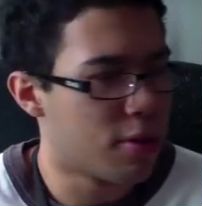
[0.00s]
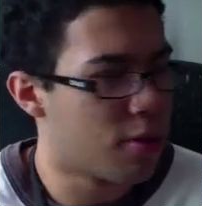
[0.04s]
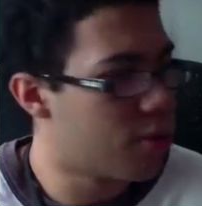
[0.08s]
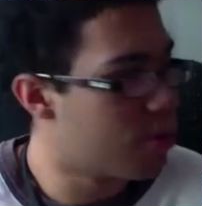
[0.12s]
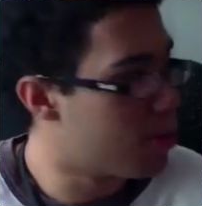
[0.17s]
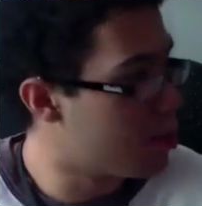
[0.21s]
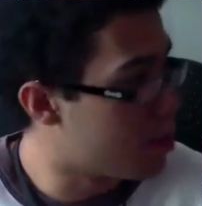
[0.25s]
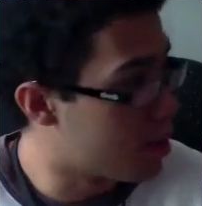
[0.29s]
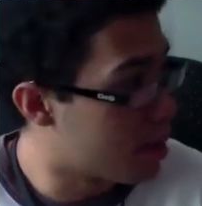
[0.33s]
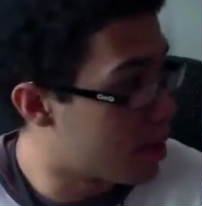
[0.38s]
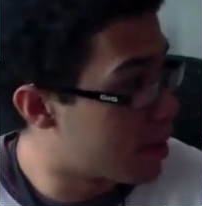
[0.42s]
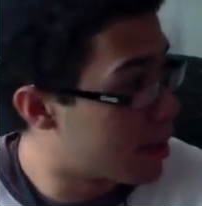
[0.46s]

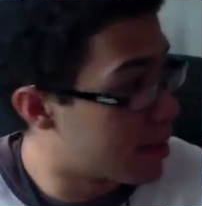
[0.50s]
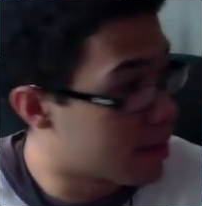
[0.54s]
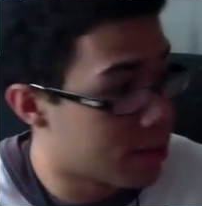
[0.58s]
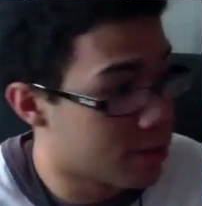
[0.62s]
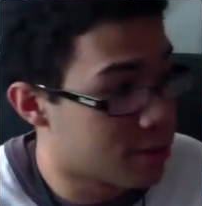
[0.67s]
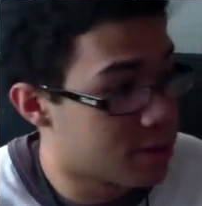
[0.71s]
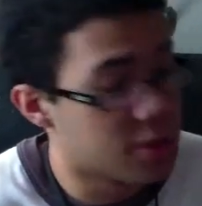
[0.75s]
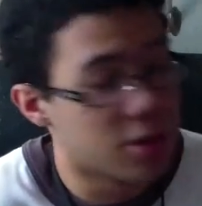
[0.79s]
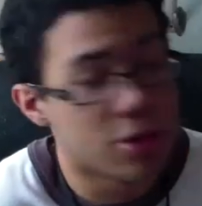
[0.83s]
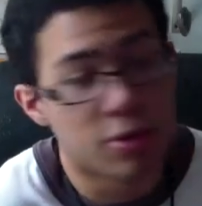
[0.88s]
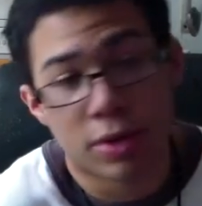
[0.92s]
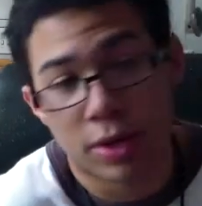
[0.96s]
older,
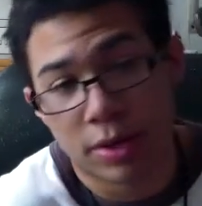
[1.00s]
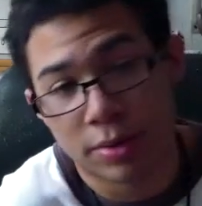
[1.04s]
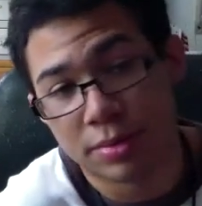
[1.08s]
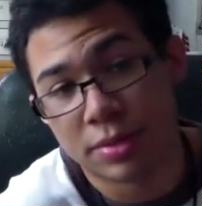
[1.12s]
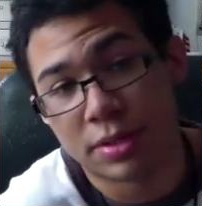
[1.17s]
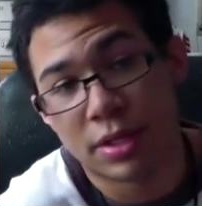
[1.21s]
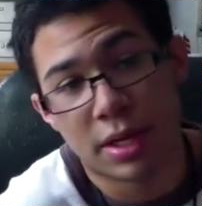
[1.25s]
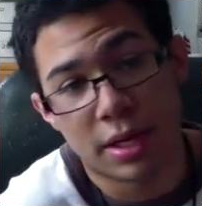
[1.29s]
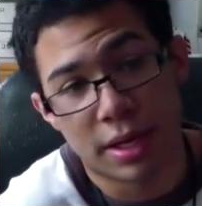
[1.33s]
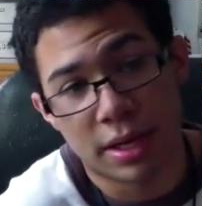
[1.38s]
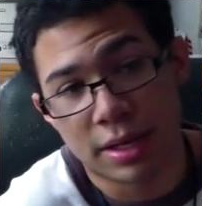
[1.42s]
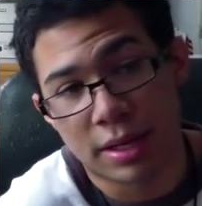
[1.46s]
there's no way
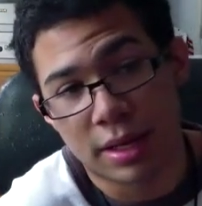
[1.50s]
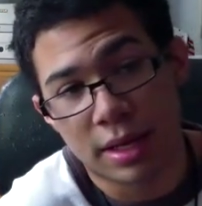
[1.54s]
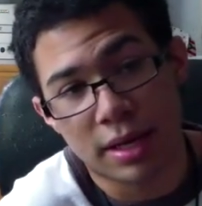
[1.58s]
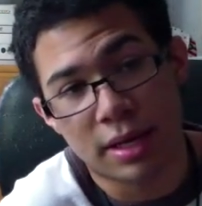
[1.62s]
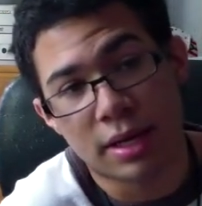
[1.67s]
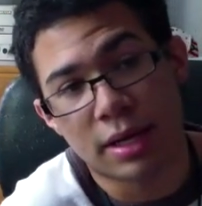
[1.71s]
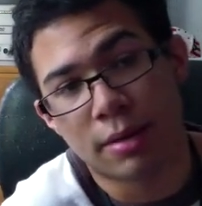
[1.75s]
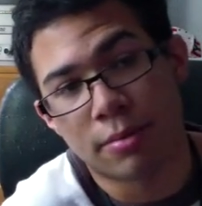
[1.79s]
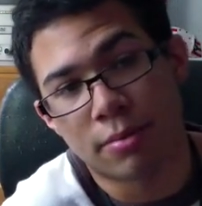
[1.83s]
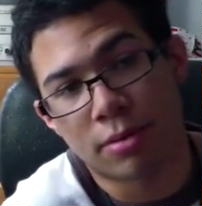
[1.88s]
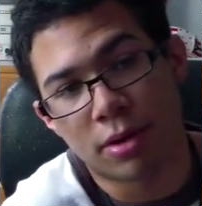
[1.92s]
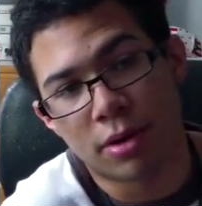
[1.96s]
I'm staying at
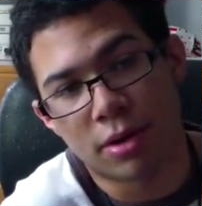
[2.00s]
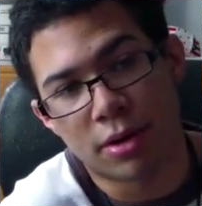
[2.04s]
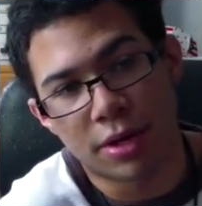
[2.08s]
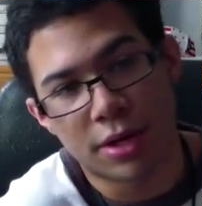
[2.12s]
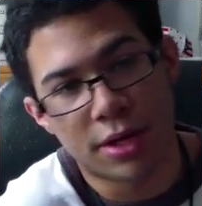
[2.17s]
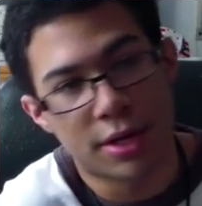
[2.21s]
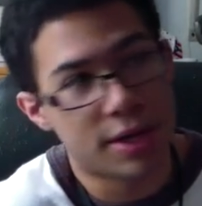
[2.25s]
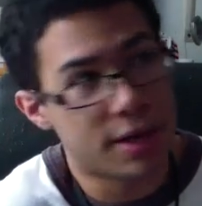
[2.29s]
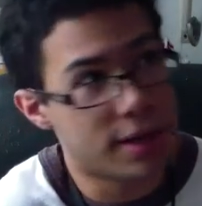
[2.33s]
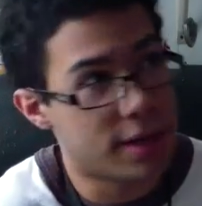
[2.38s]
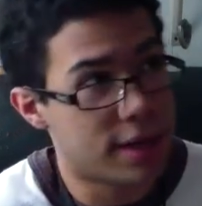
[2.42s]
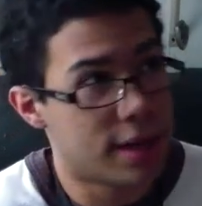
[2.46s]
that kind of
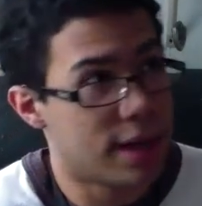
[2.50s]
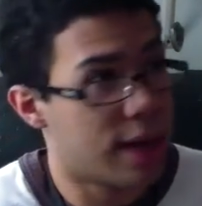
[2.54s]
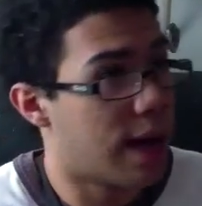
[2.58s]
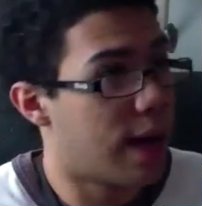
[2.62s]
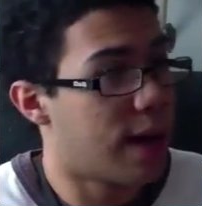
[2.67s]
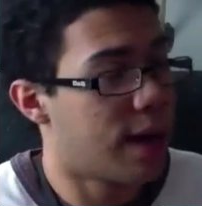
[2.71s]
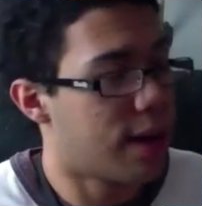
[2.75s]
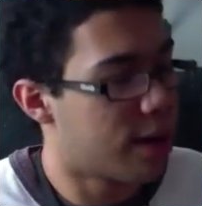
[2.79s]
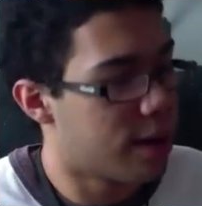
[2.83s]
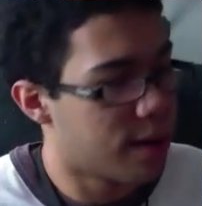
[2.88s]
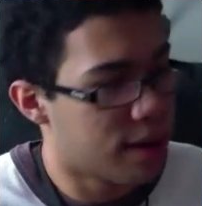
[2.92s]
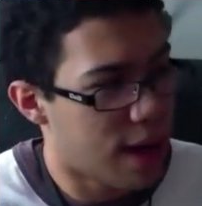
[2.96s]
party and
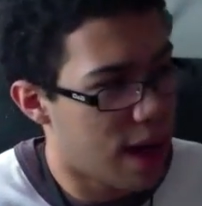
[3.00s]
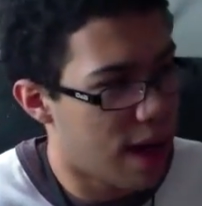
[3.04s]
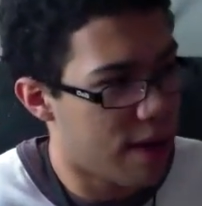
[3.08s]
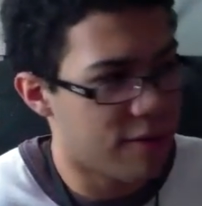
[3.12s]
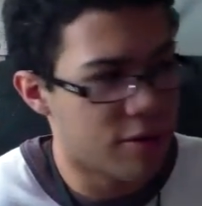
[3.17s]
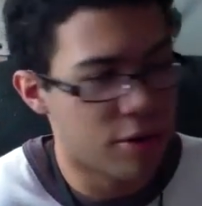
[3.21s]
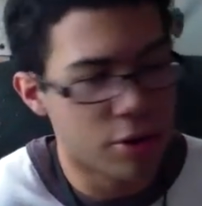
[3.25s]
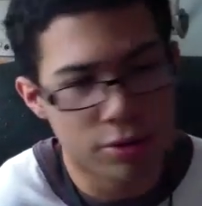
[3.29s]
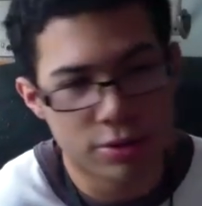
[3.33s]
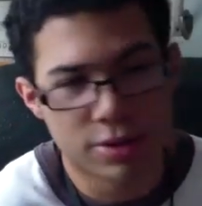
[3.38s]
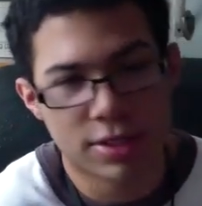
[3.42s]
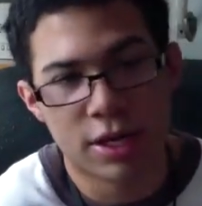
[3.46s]
not
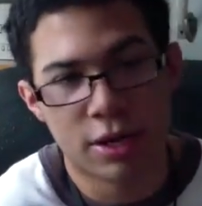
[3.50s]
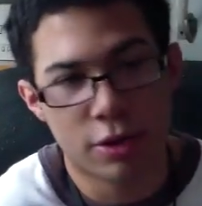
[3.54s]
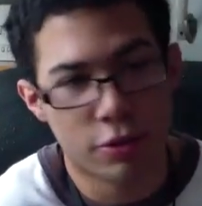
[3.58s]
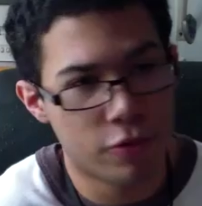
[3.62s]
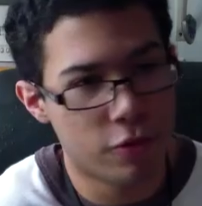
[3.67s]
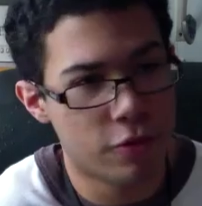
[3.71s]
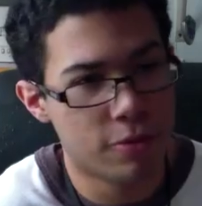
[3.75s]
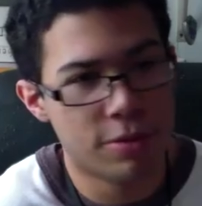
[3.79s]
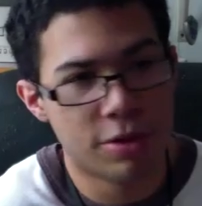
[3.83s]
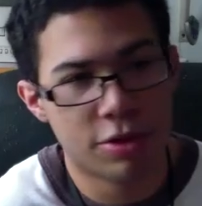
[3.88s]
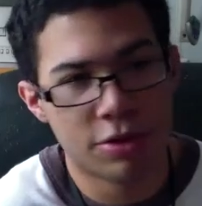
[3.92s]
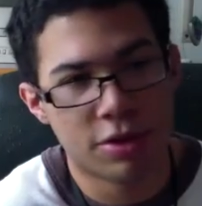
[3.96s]
have a
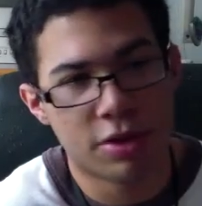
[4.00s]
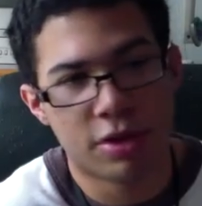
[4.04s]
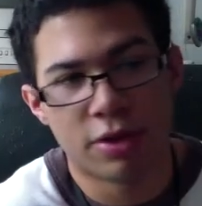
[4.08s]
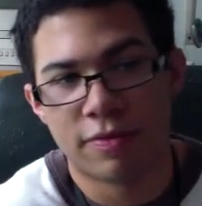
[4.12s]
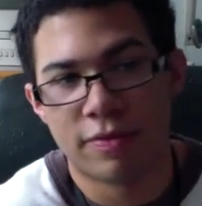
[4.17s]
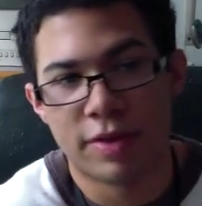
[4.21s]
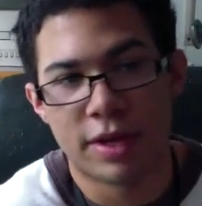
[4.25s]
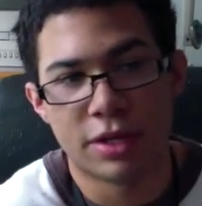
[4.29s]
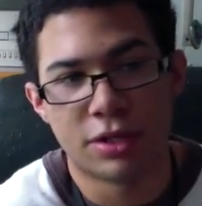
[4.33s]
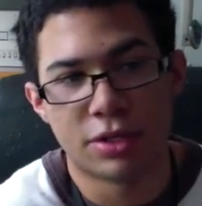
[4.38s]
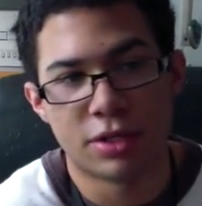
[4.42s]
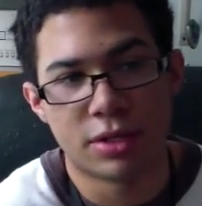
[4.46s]
hotel room near the
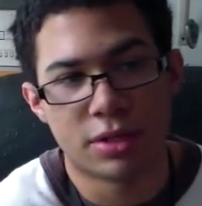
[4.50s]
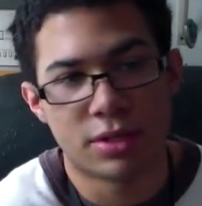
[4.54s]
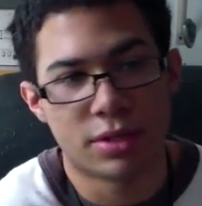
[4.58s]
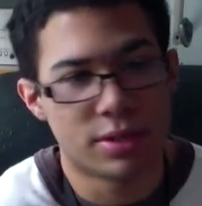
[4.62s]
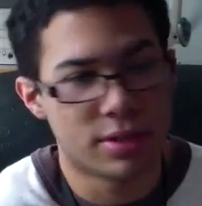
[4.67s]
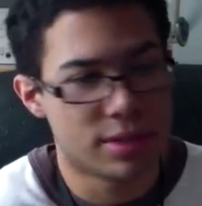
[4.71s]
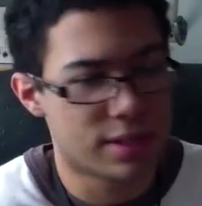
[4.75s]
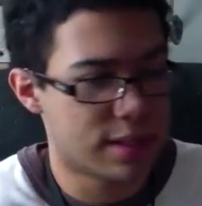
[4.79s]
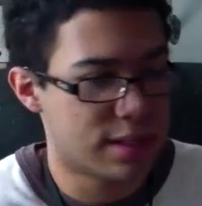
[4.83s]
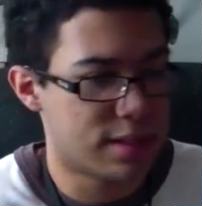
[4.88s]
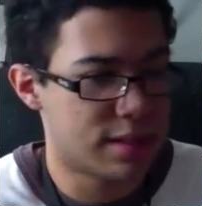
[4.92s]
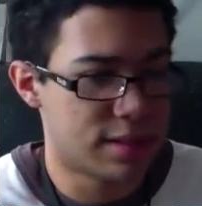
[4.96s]
convention,
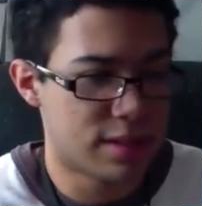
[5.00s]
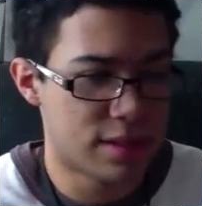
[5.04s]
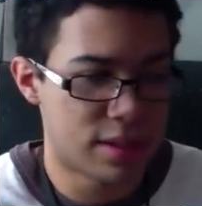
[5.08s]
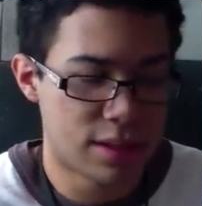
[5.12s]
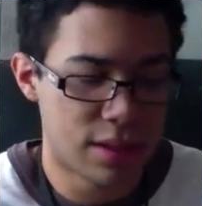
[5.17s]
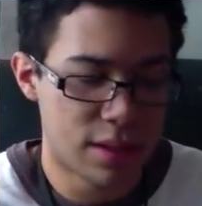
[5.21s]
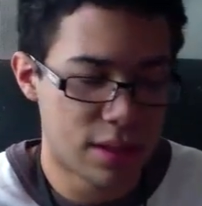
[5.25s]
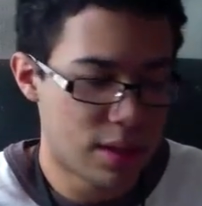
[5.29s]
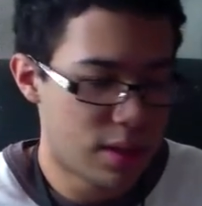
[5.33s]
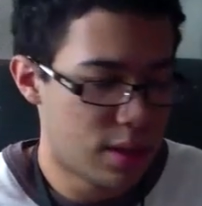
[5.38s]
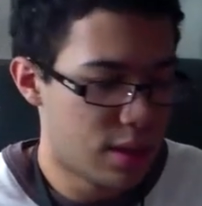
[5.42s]
because that's